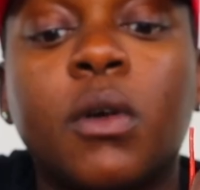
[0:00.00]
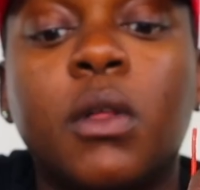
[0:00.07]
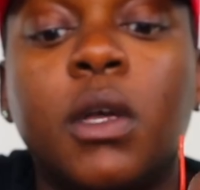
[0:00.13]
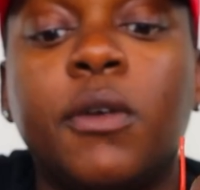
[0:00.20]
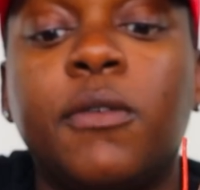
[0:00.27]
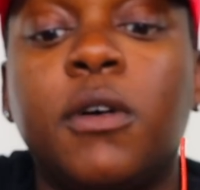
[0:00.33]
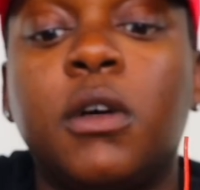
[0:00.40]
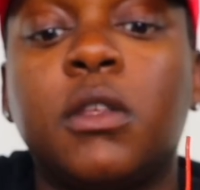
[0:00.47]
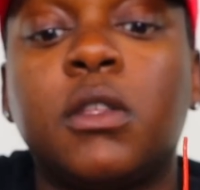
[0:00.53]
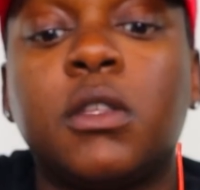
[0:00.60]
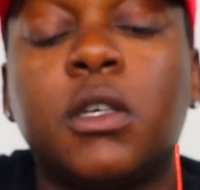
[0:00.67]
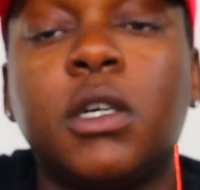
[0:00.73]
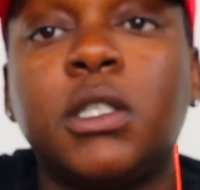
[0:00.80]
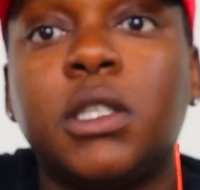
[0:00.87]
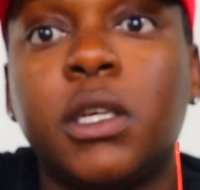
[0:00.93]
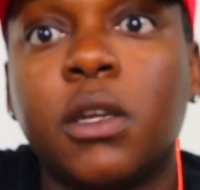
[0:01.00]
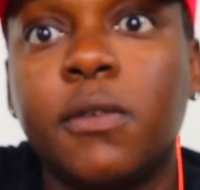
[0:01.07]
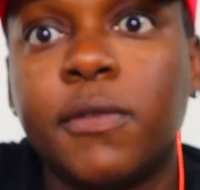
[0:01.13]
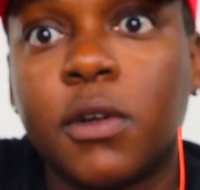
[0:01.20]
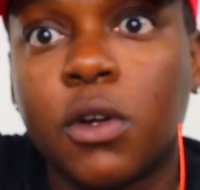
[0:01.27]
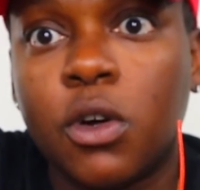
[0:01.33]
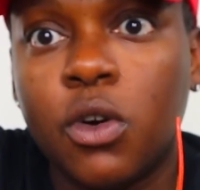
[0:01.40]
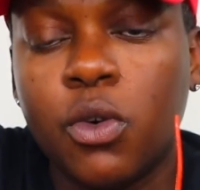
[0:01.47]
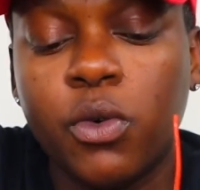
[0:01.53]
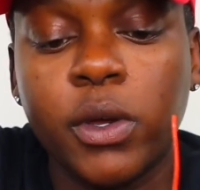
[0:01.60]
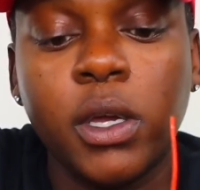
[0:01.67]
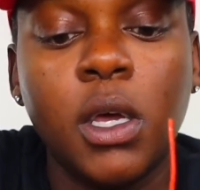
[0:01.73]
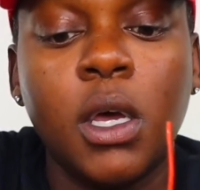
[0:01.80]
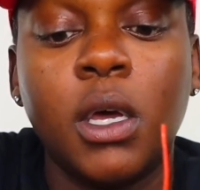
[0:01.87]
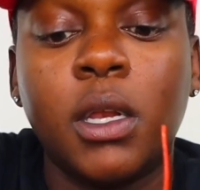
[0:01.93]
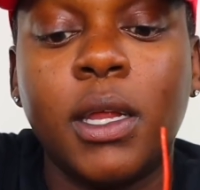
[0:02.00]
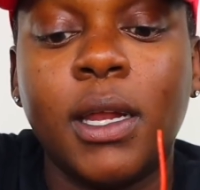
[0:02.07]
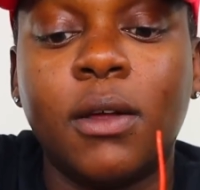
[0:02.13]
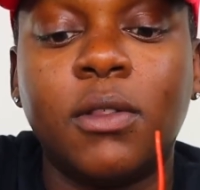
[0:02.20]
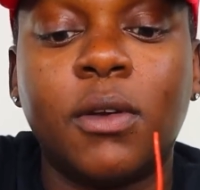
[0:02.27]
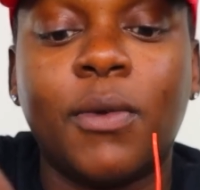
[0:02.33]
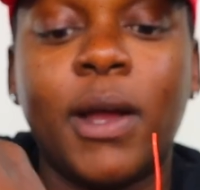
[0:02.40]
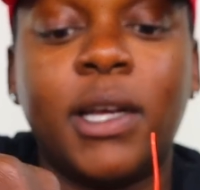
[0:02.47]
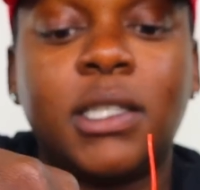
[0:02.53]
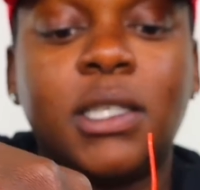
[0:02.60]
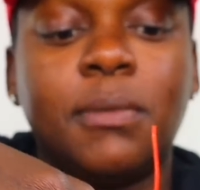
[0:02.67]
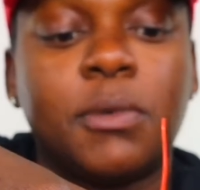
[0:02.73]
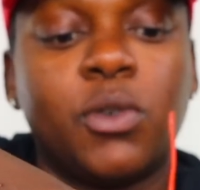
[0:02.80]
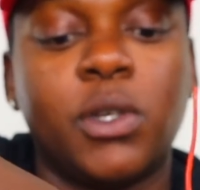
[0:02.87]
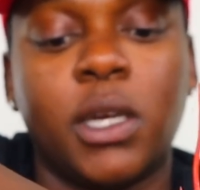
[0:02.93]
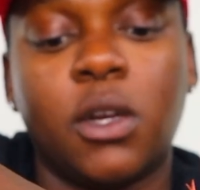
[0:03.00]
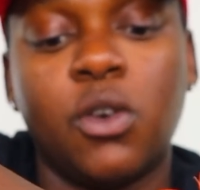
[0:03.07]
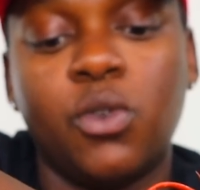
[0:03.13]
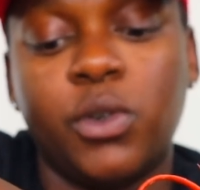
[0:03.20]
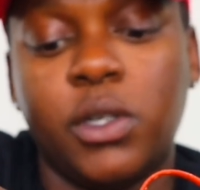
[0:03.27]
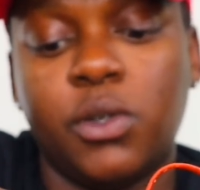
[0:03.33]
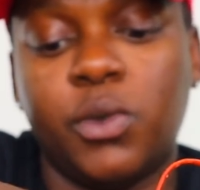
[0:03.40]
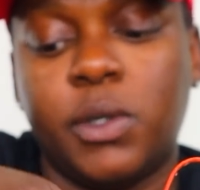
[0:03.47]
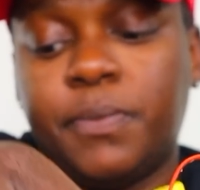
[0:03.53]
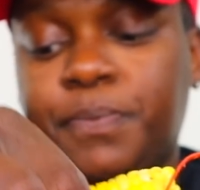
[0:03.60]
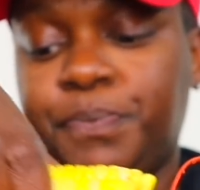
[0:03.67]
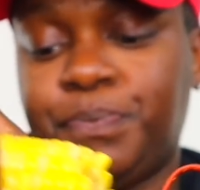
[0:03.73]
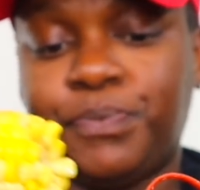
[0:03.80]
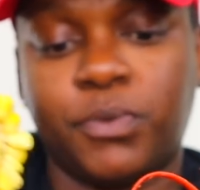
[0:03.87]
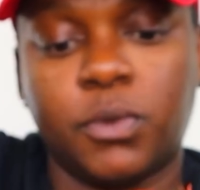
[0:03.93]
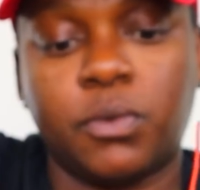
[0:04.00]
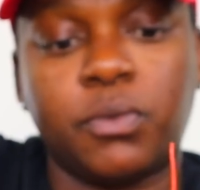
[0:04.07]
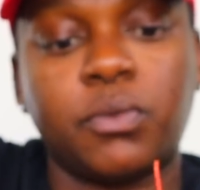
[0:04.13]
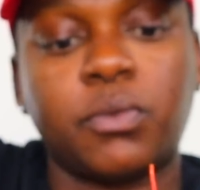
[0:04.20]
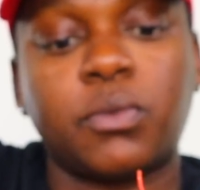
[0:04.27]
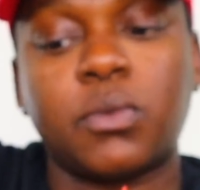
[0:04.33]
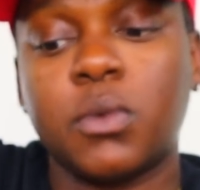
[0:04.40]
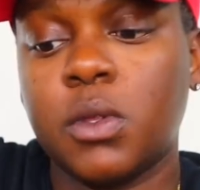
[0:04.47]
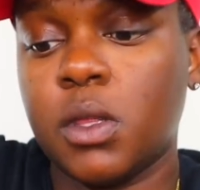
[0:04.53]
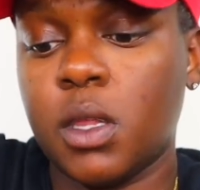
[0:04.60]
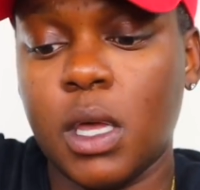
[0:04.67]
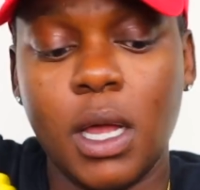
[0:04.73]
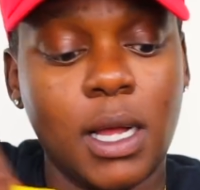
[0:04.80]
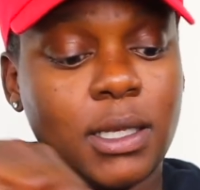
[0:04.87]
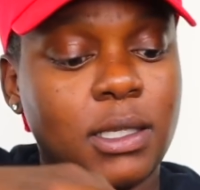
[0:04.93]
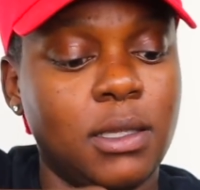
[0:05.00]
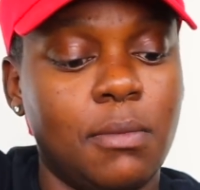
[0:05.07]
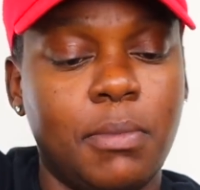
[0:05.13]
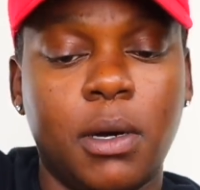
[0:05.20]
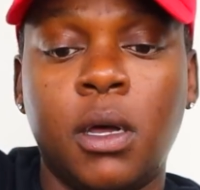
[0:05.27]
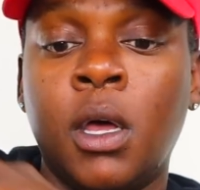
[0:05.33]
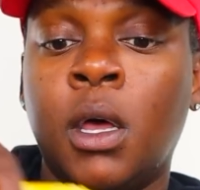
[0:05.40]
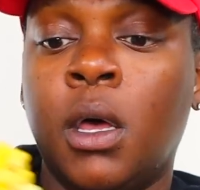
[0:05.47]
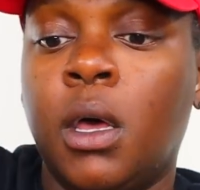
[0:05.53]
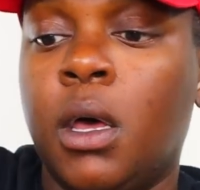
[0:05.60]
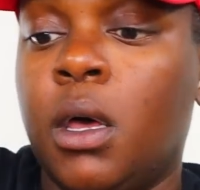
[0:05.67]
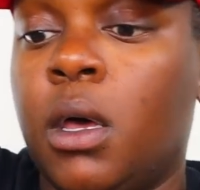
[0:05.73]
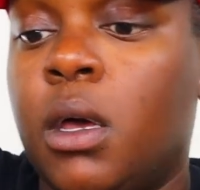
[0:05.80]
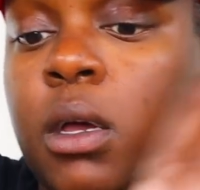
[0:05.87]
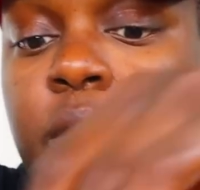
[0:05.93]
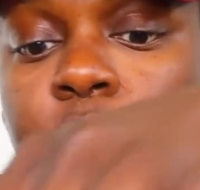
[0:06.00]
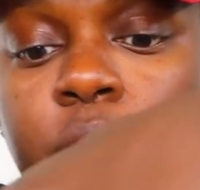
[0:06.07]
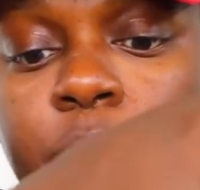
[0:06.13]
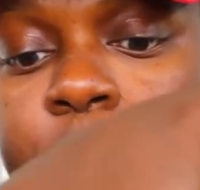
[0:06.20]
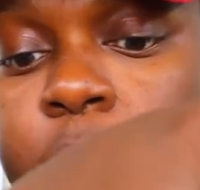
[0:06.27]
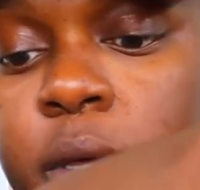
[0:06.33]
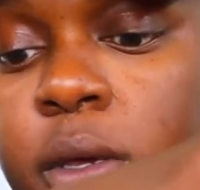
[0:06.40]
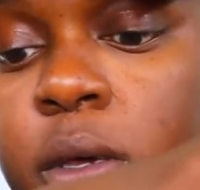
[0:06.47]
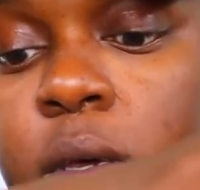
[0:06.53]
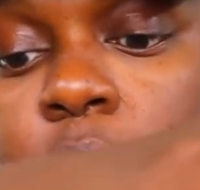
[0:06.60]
Like, tussling over the coin. That don't look right sitting between the coin, do it. I got this little ball. You know what?